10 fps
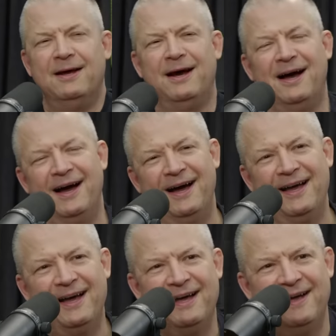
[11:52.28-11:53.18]

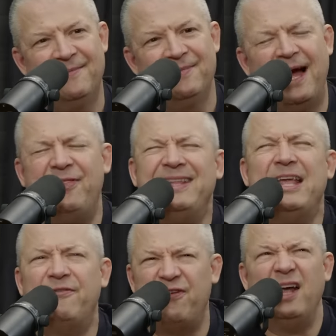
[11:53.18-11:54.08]
Uh, I think
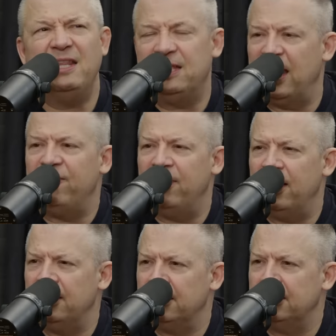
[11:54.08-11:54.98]
they finally gave
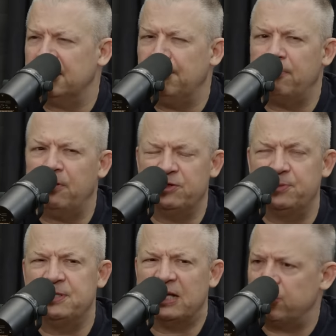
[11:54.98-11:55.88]
in because I remember I was
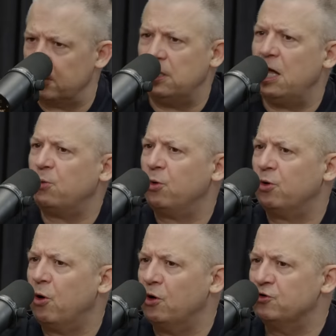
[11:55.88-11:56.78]
obsessed with Clockwork
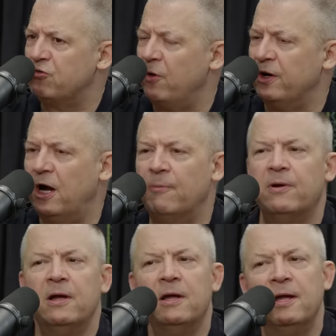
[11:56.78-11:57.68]
Orange growing up,
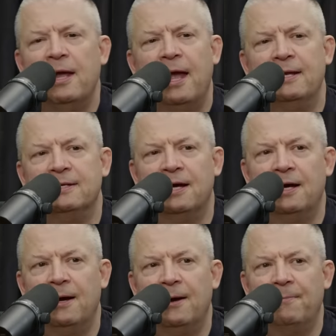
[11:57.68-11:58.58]
mm-hmm. and
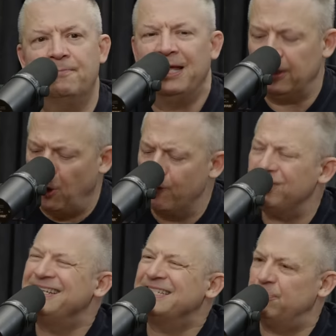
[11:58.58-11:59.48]
uh, they
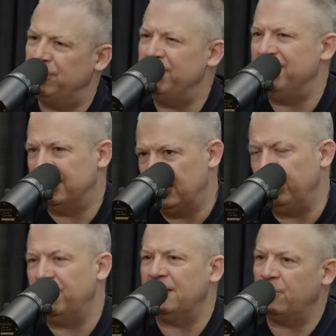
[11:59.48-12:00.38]
over disciplined me a
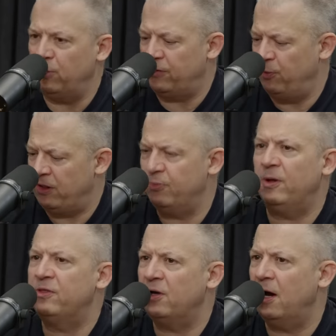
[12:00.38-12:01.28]
little bit, like with with
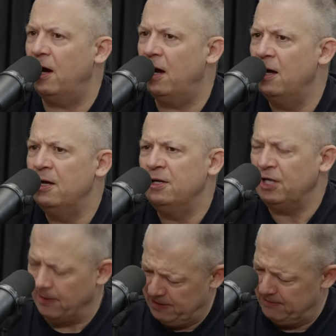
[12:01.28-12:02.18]
with uh,
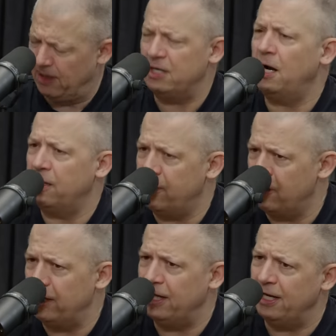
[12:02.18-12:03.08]
you got to be in by nine
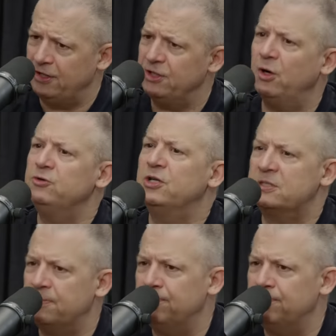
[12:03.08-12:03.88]
thirty, and you know just